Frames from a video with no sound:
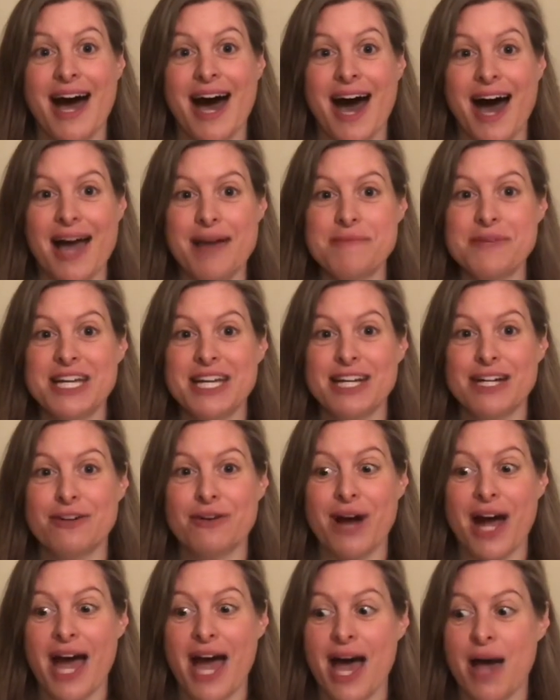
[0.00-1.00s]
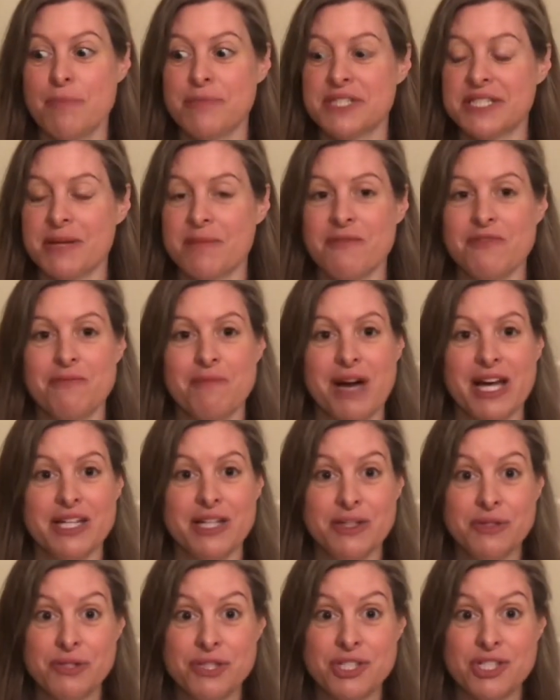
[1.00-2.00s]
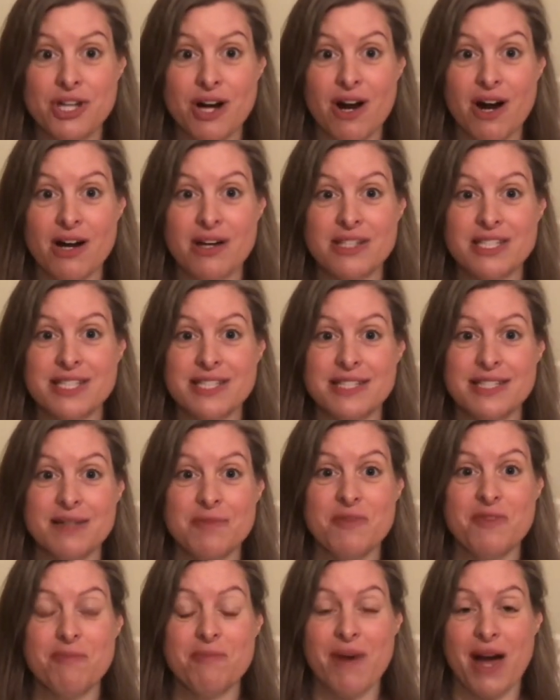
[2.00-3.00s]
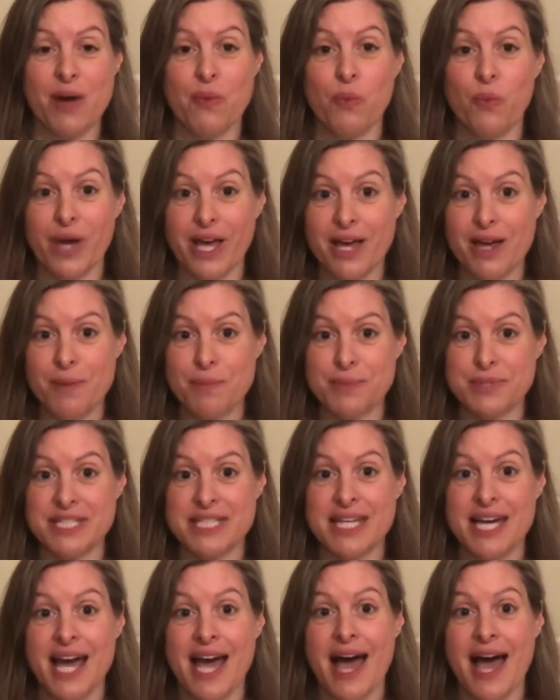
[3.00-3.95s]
I'm gonna grab some of my new starts and some of my whips.